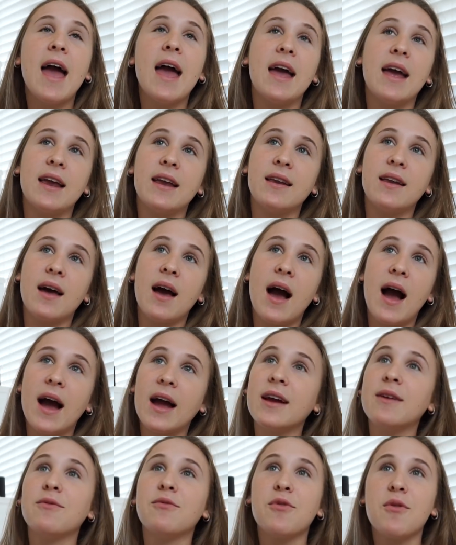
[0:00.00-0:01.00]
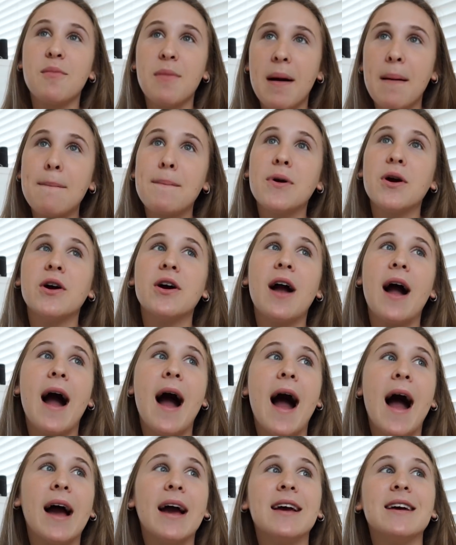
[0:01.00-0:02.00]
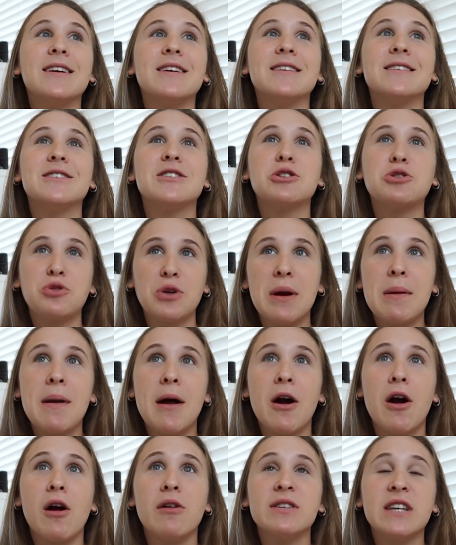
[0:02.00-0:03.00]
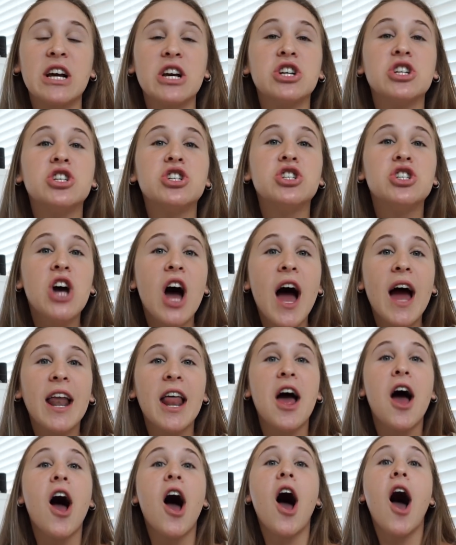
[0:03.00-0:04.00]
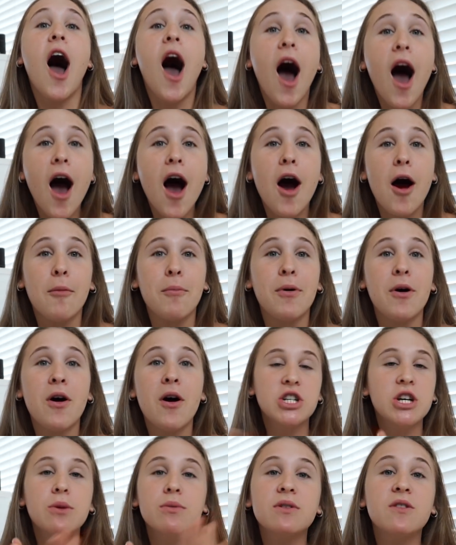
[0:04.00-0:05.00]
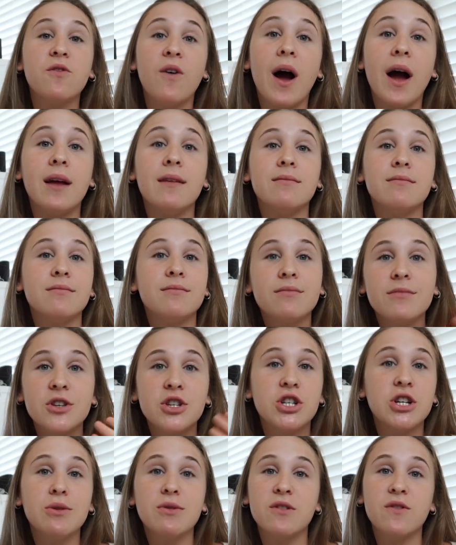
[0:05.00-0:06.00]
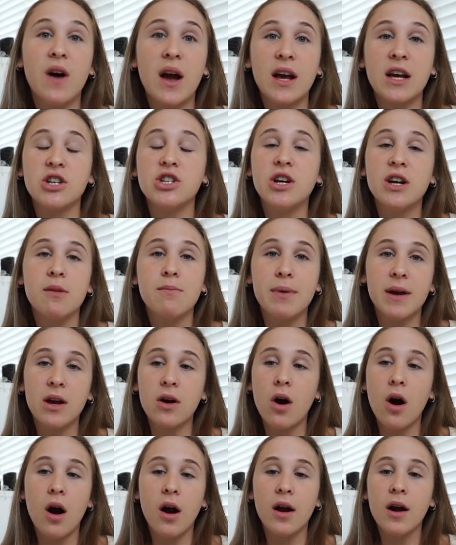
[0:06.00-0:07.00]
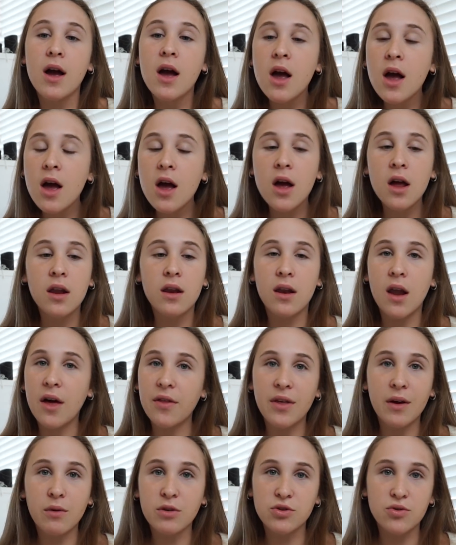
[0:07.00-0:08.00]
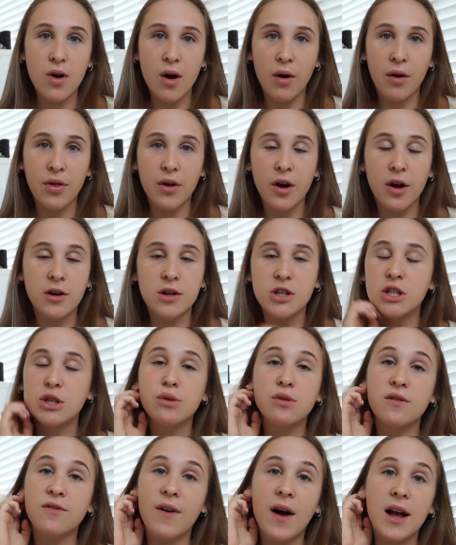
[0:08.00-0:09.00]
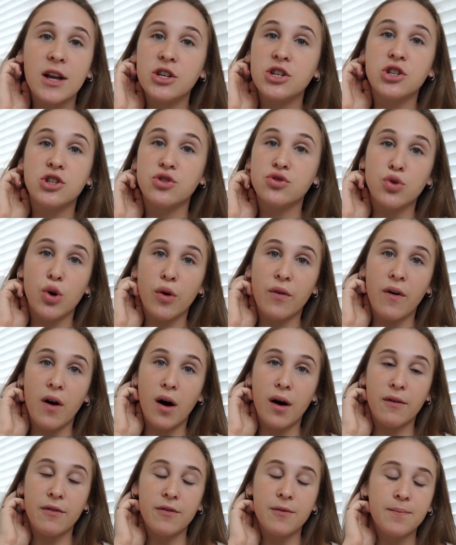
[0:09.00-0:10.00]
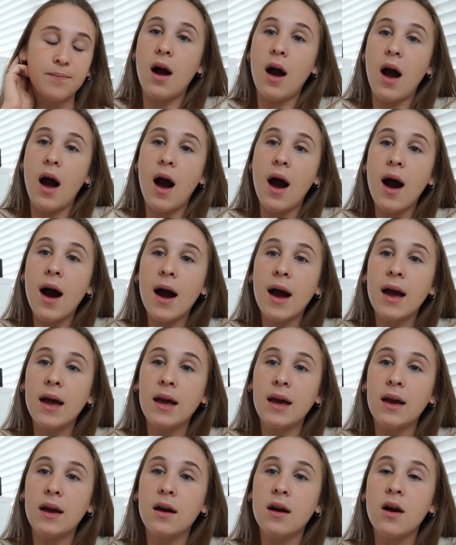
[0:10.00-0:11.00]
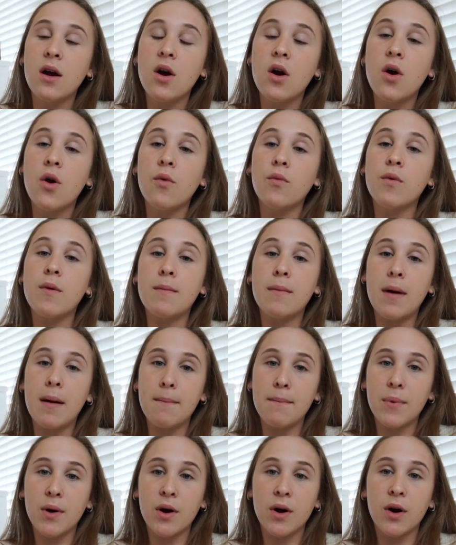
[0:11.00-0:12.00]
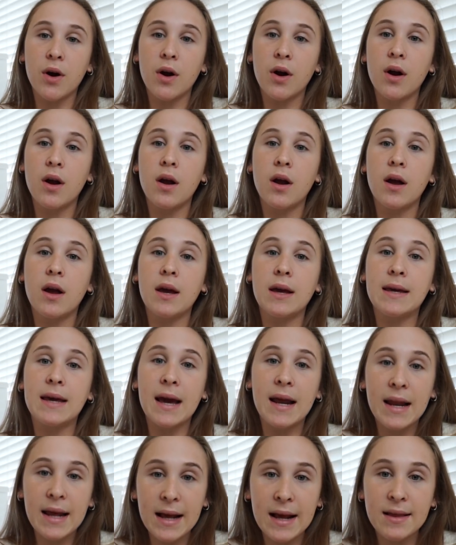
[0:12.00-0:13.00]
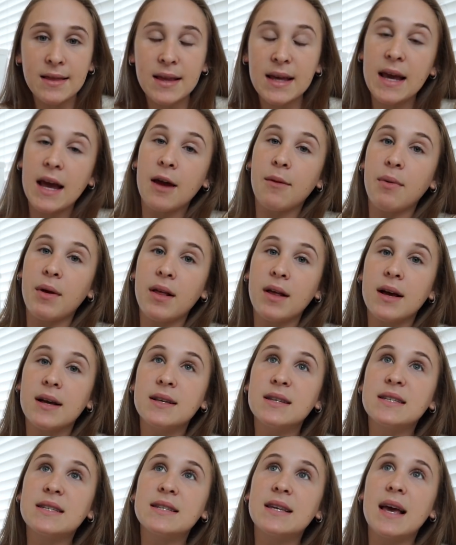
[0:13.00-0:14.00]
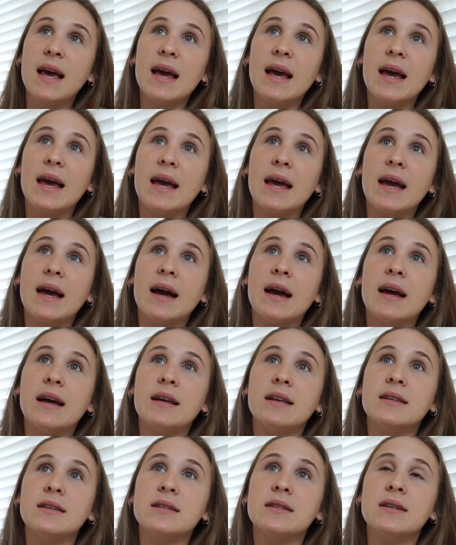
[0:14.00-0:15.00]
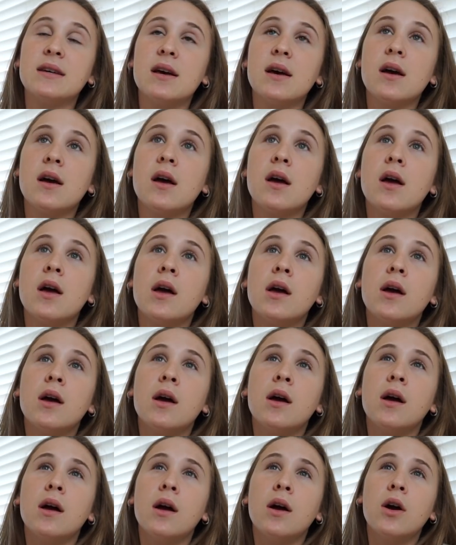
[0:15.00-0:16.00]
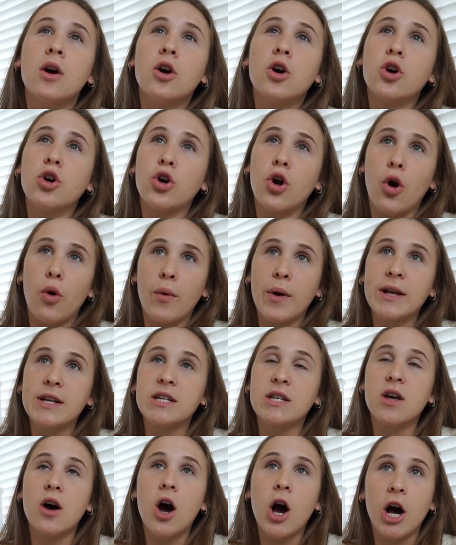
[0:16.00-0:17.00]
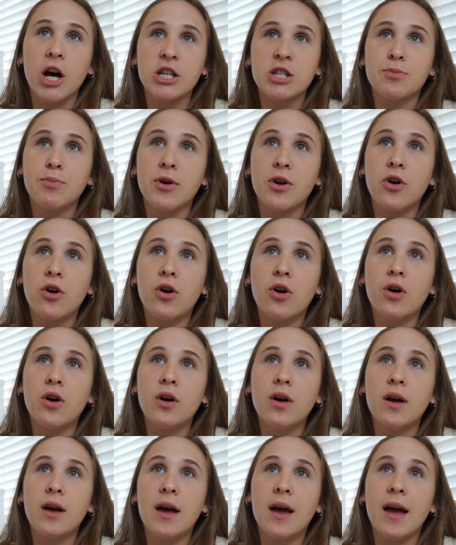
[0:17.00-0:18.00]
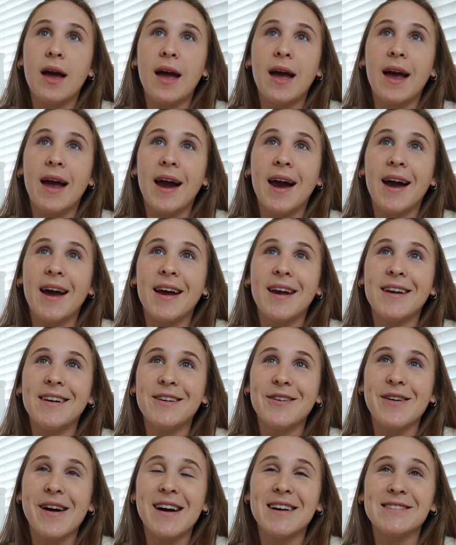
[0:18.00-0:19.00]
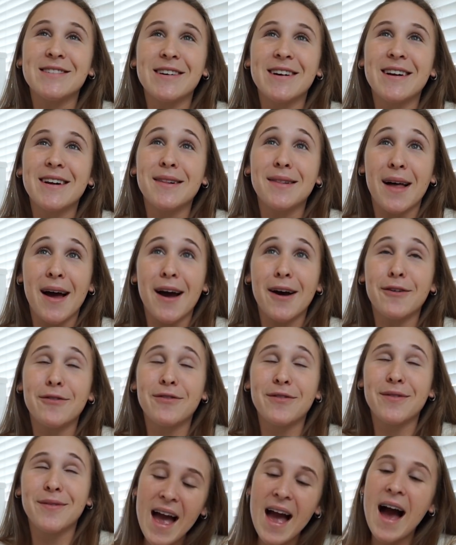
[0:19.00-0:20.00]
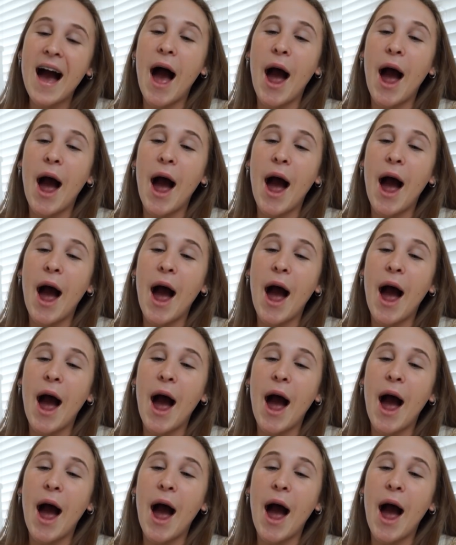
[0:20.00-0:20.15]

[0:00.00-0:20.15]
And I remember I screamed at her, I was like, shut up! She was fine. She was fine because she had a big car. Nothing was wrong with her. She was fine. She just drove off. I remember getting in the ambulance and going to the hospital, and you guys are gonna laugh.